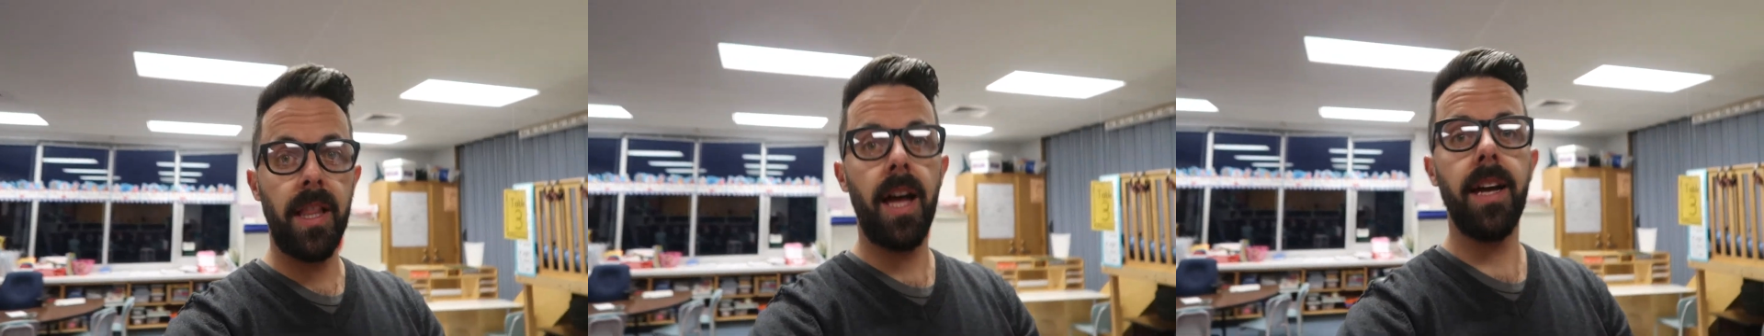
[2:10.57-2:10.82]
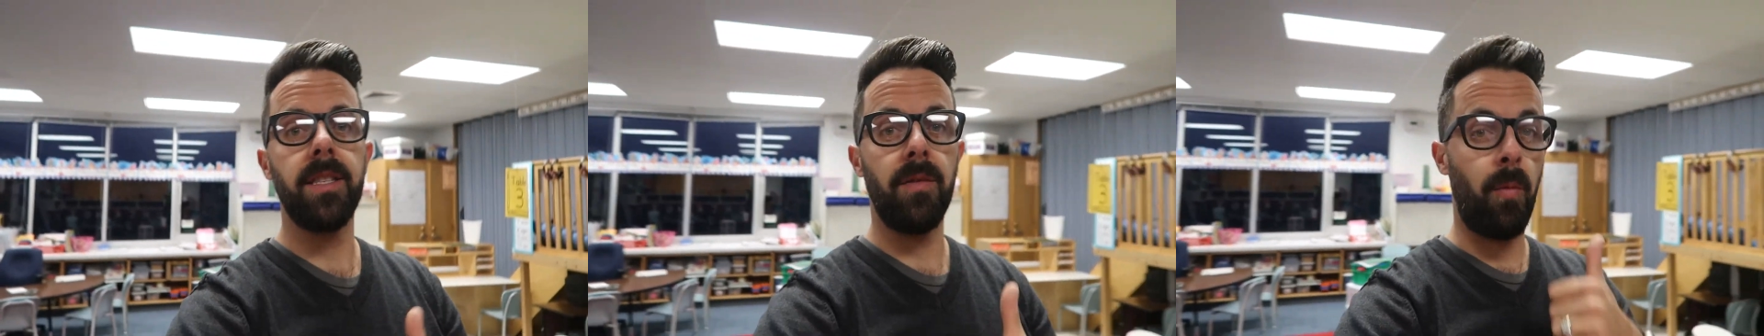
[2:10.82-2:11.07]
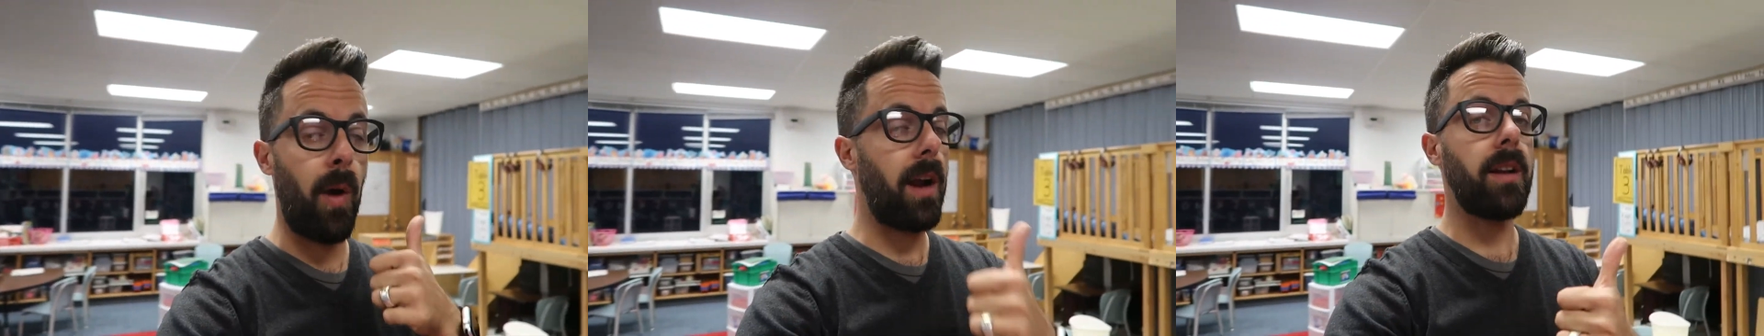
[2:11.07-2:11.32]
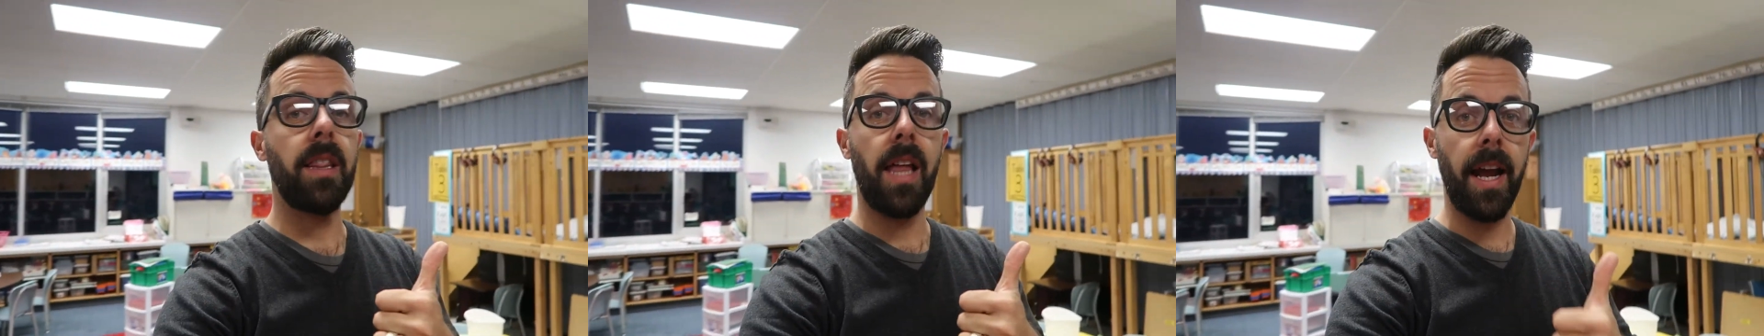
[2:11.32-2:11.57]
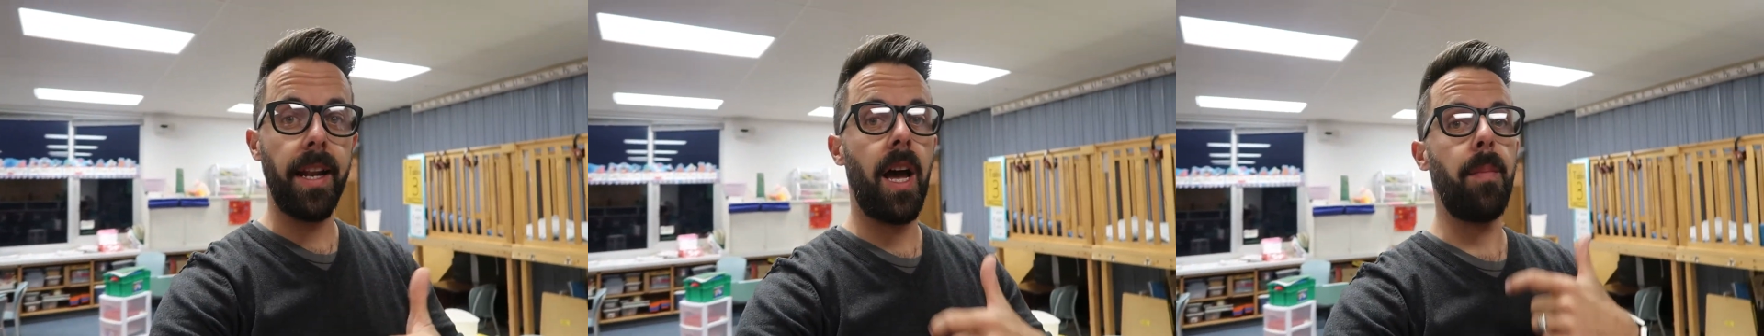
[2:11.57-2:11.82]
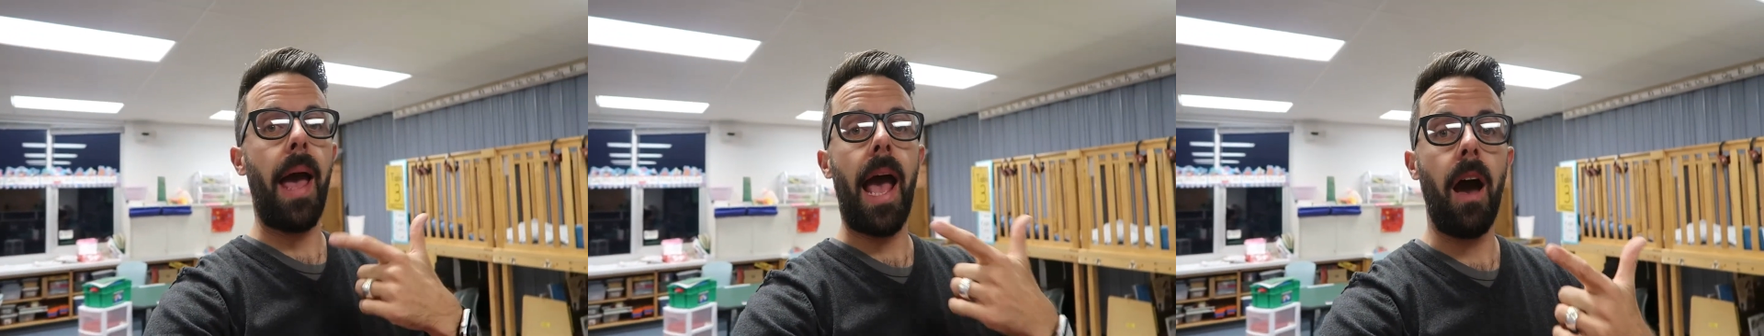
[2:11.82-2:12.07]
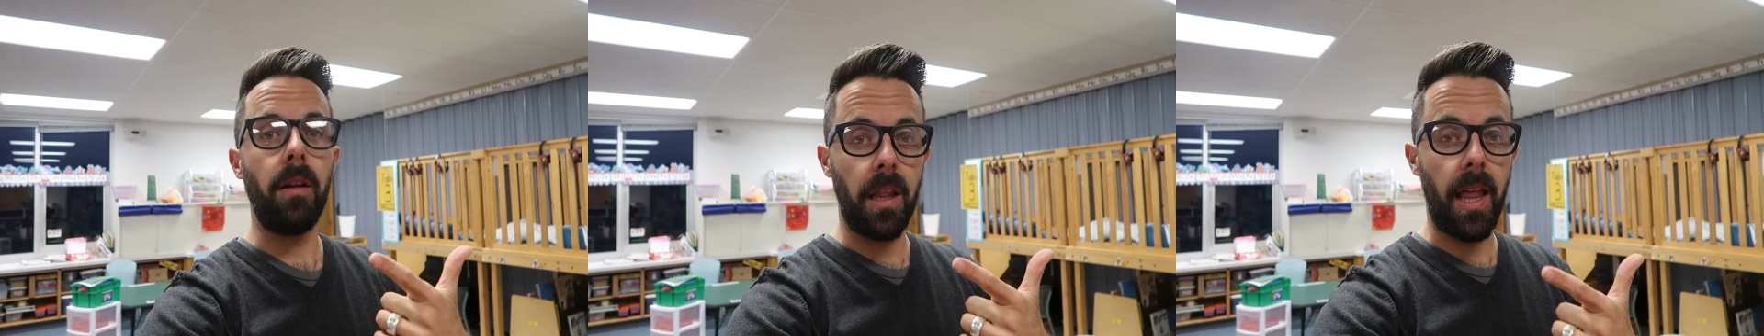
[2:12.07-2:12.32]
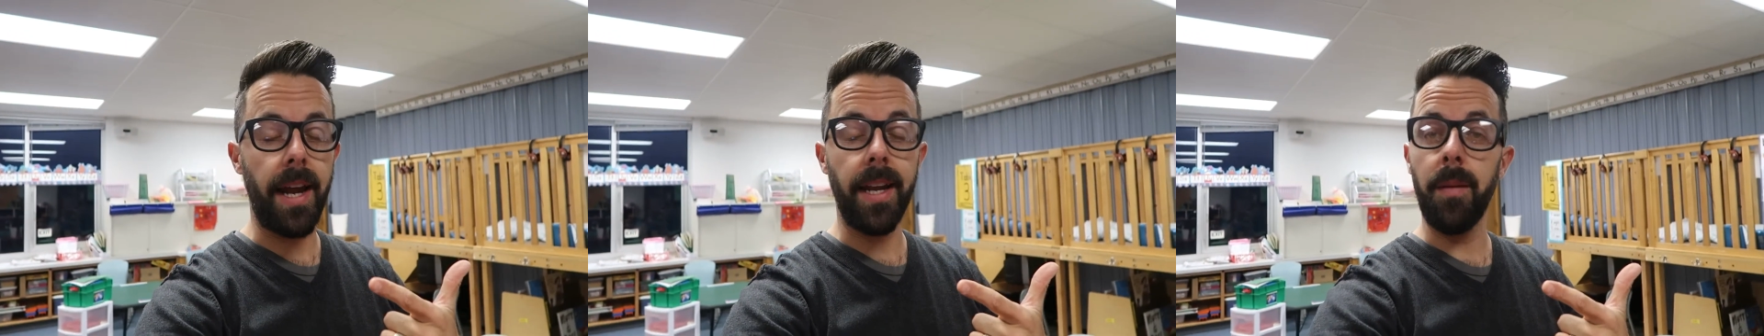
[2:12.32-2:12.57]
lines of where to line up, how to
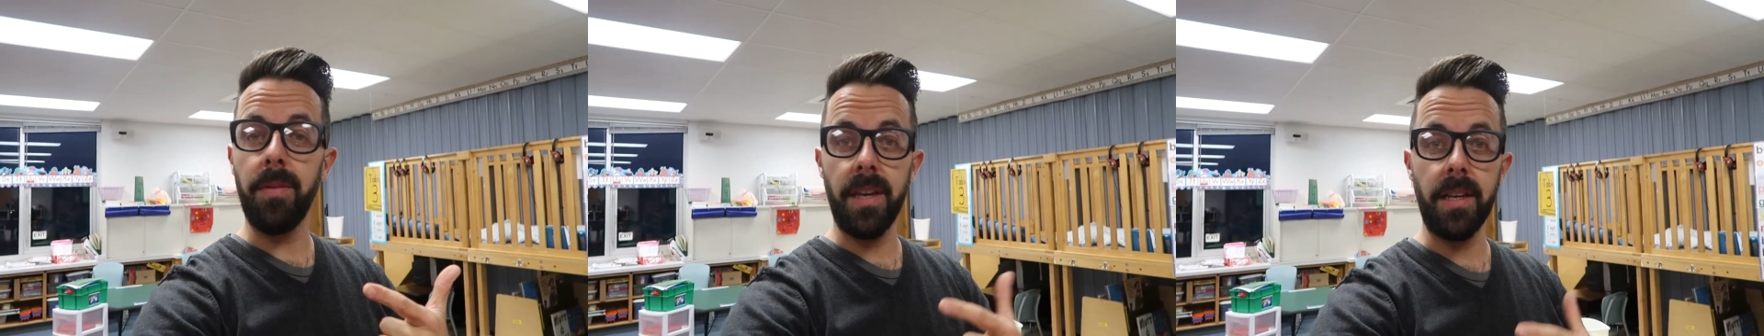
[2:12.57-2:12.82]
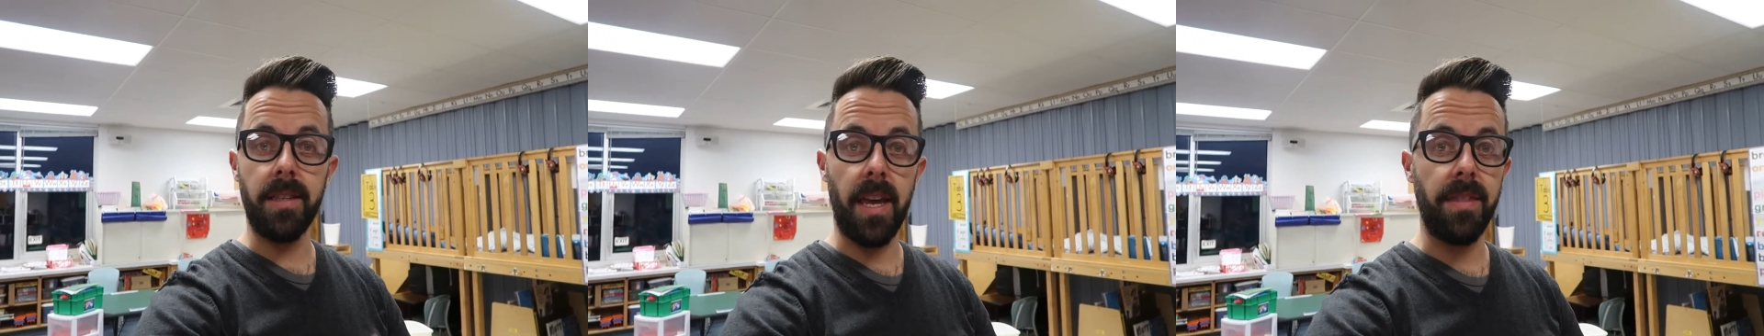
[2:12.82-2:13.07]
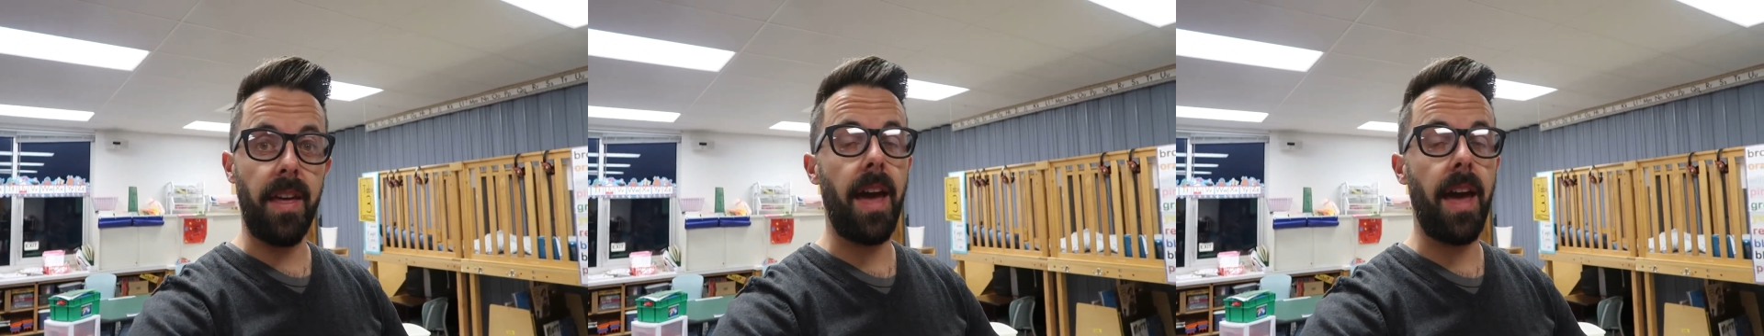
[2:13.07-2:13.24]
line up, things like